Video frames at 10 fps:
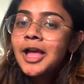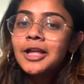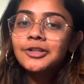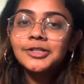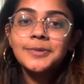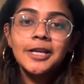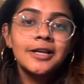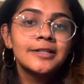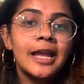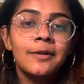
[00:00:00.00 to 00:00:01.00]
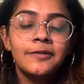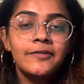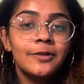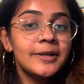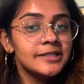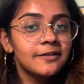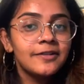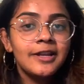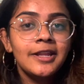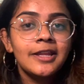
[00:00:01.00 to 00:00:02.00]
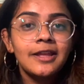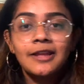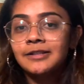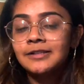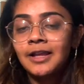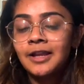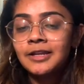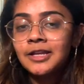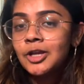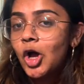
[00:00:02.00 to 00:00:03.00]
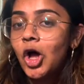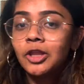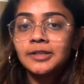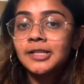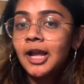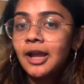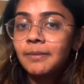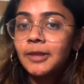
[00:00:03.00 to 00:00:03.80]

just because I would feel myself getting anxiety all the time,